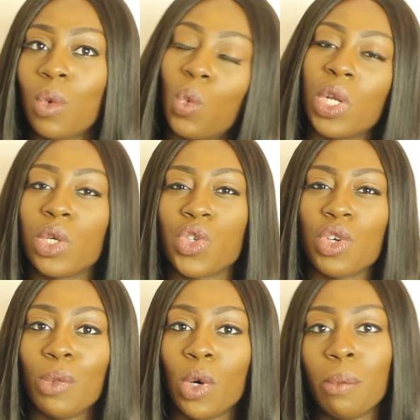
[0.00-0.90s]
one or two
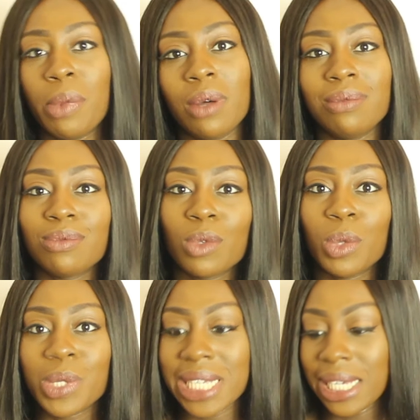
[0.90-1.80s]
more, but
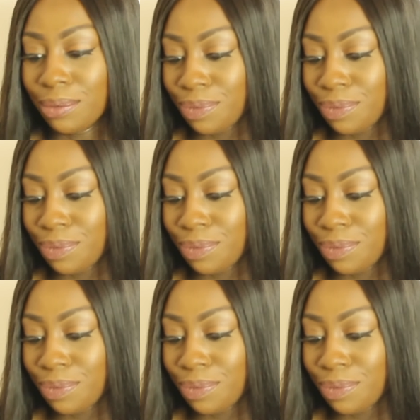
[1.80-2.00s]
we'll see.